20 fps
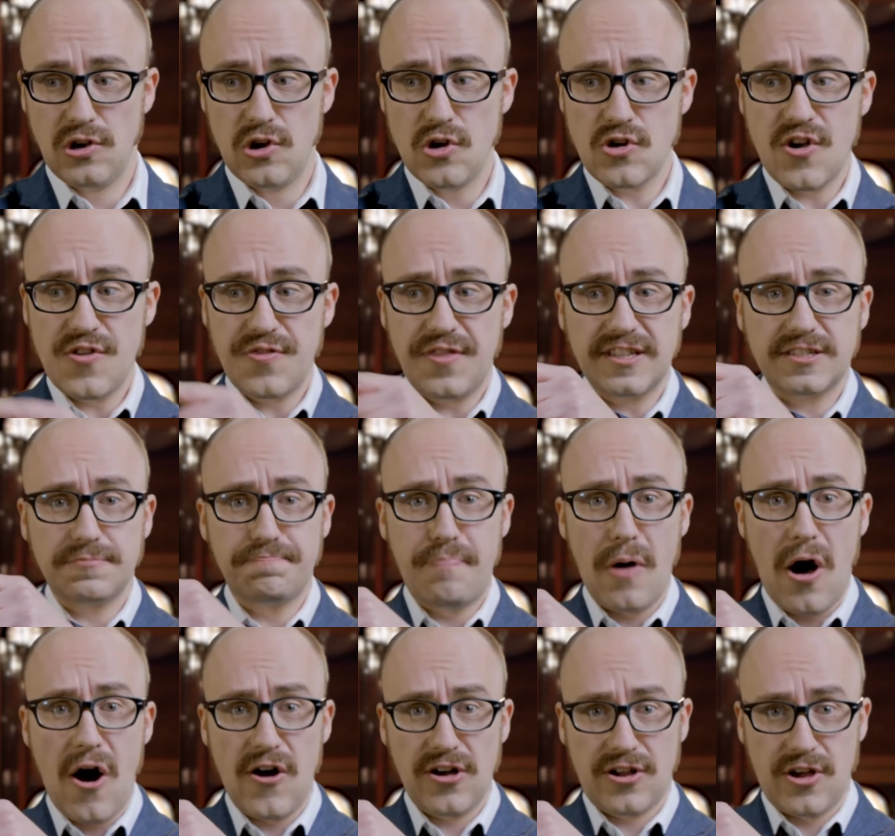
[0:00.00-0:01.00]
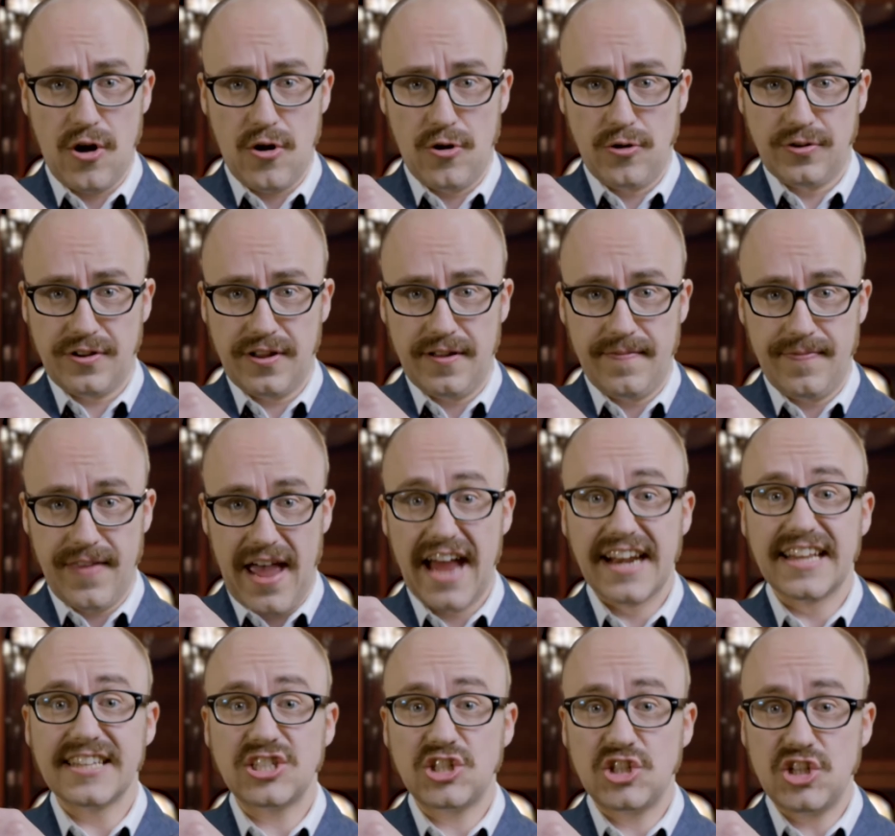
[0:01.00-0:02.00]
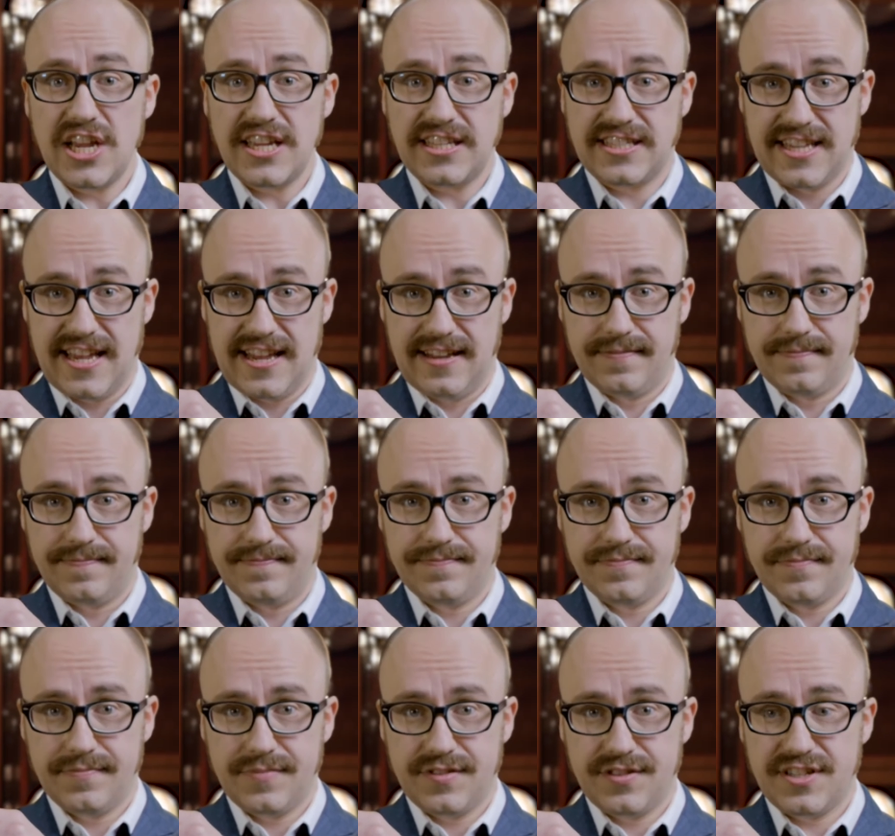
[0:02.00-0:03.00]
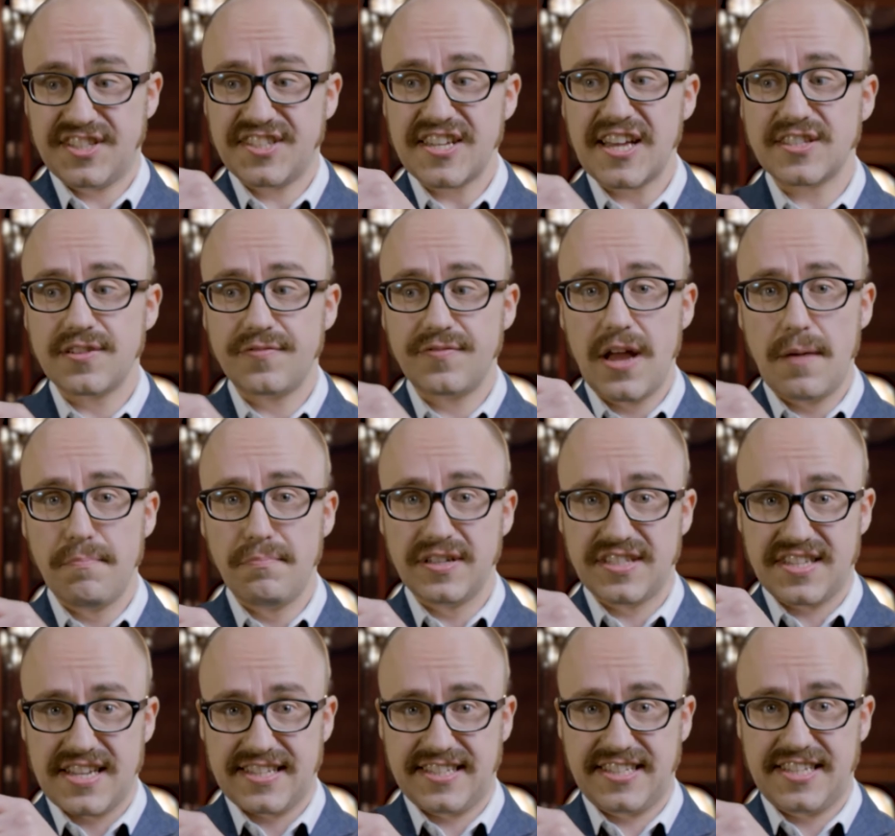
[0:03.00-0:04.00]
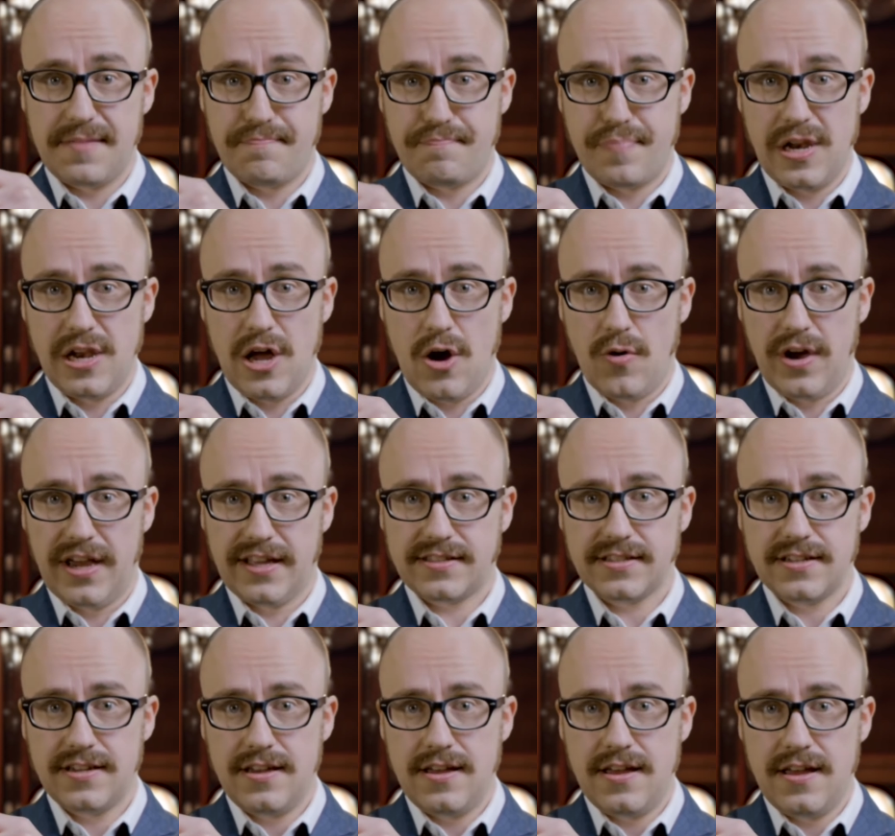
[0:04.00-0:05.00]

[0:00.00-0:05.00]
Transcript: Look at this barcode and its GTIN, the set of numbers that sit below it.